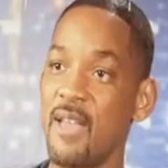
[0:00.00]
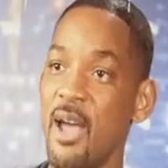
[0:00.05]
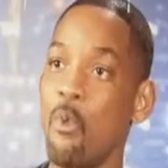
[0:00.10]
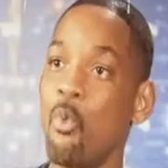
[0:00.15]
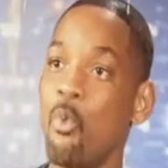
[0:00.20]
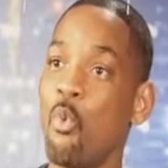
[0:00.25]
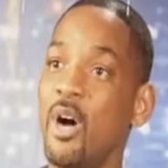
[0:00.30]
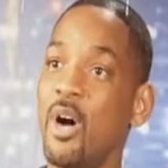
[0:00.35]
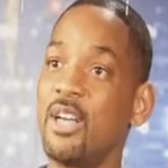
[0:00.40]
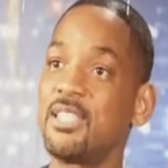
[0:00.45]

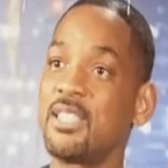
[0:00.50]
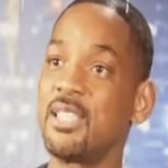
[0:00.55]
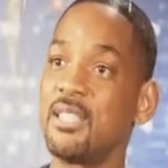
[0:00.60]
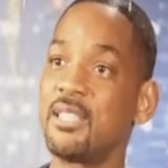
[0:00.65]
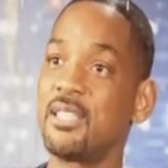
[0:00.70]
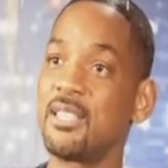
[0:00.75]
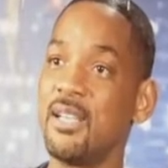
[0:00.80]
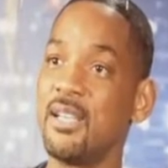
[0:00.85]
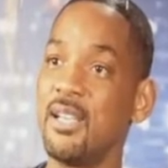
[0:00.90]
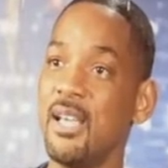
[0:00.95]
that wasn't
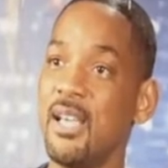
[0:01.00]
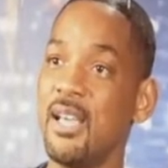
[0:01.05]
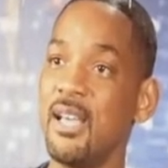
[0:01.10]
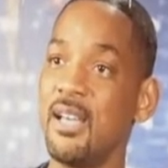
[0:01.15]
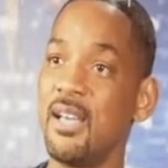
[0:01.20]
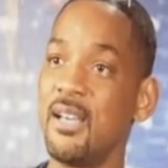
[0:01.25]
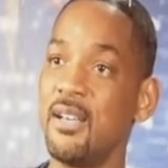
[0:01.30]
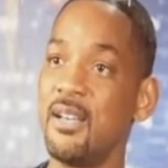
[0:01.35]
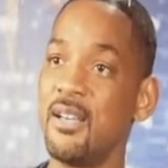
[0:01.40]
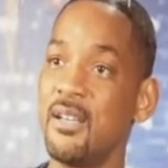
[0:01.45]

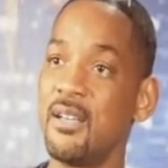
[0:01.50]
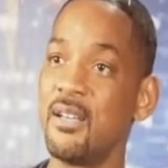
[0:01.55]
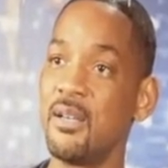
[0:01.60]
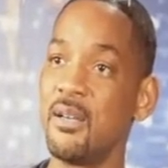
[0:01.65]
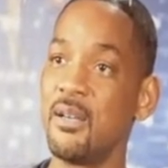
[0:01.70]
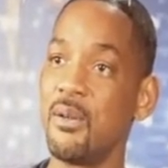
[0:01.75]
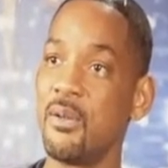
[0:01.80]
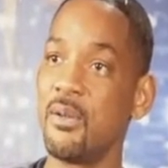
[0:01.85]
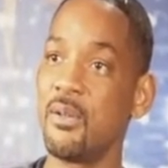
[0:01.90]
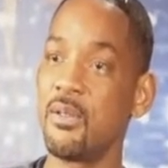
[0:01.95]
in
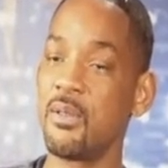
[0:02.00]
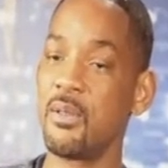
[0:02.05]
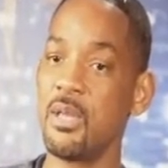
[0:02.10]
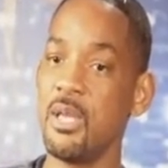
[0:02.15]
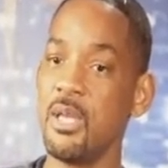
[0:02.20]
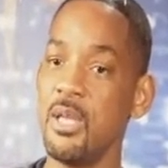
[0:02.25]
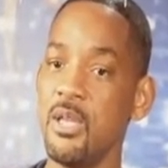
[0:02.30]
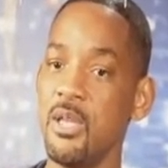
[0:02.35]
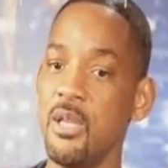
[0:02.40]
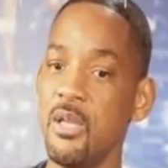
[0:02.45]

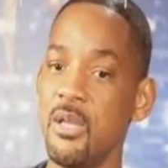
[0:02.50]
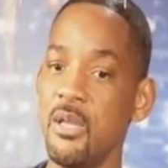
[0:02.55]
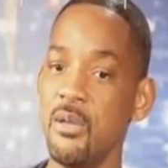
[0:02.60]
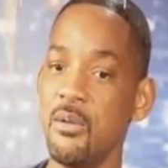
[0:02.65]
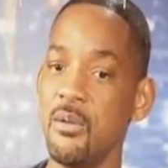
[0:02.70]
the